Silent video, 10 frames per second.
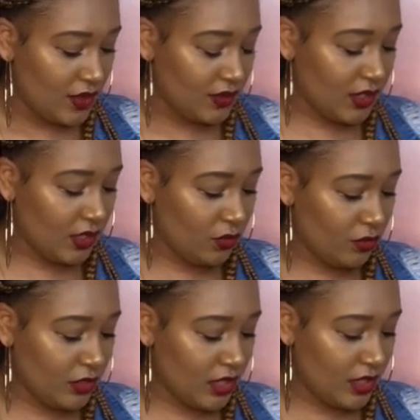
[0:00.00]
then it will
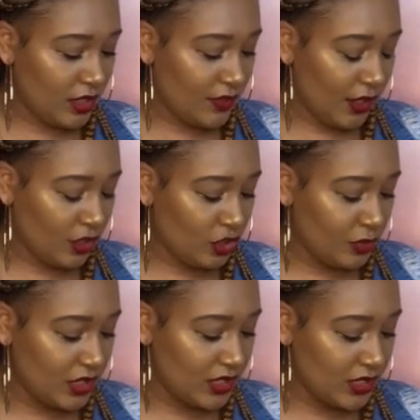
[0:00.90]
mean that you
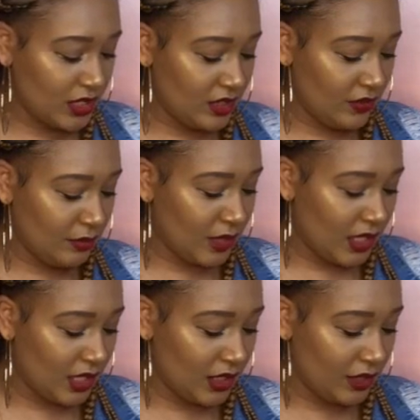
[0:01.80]
must leave
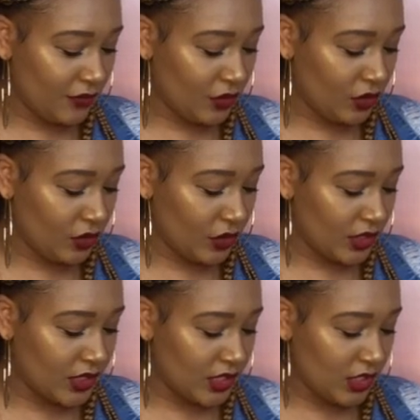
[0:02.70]
immediately, for the Lord
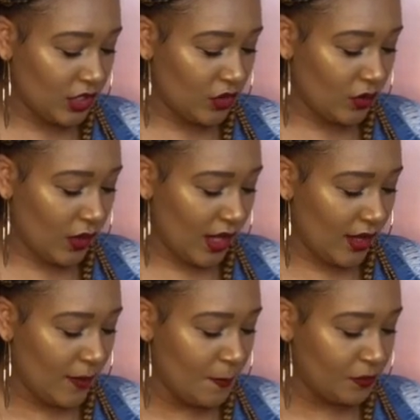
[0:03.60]
is sending you away.
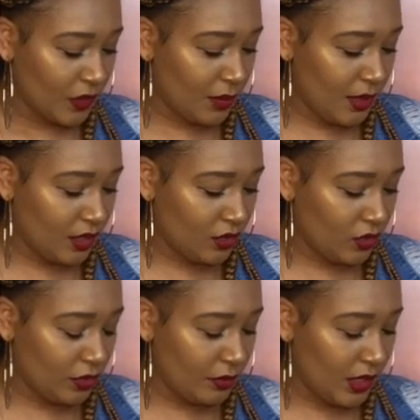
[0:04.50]
And may the
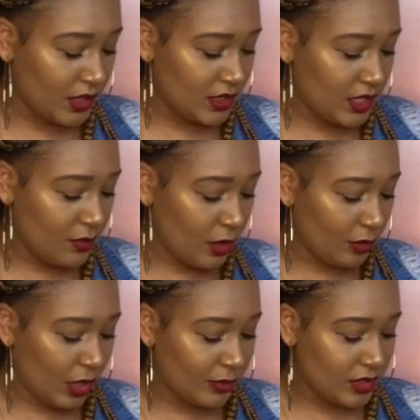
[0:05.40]
Lord make us keep our
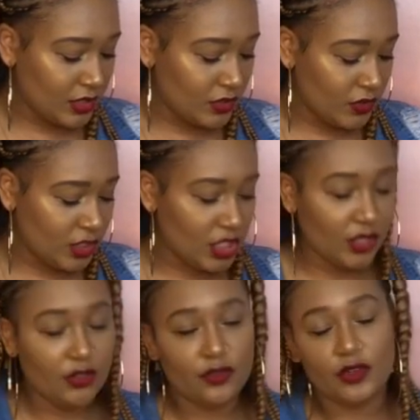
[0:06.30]
promises to each
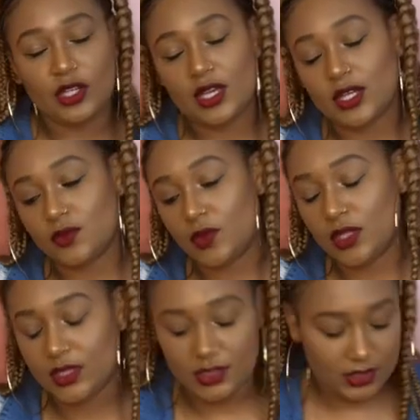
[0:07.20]
other, for he has
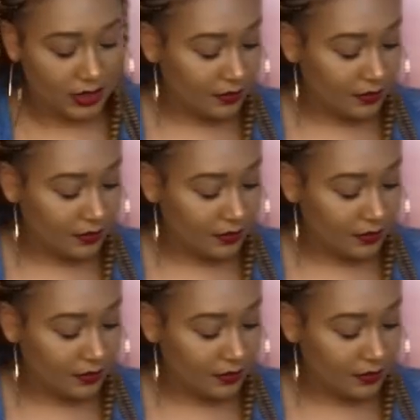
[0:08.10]
witnessed.